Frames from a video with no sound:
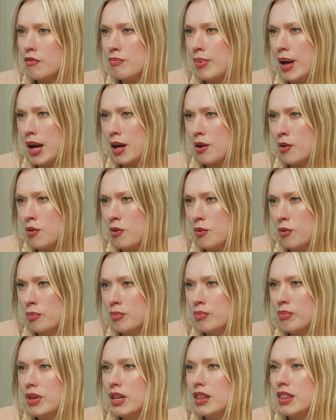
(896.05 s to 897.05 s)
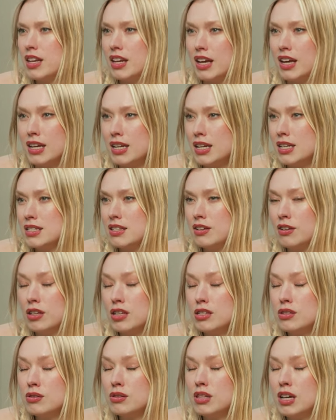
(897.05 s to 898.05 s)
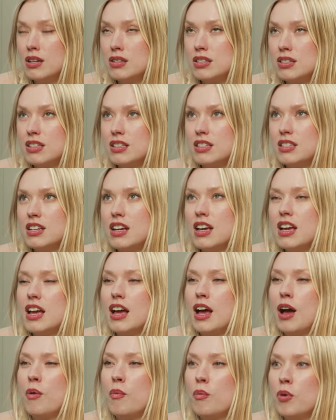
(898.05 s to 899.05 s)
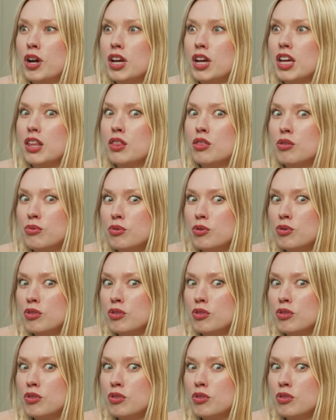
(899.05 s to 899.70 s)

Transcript: back home in the 90s and early 2000s. and working through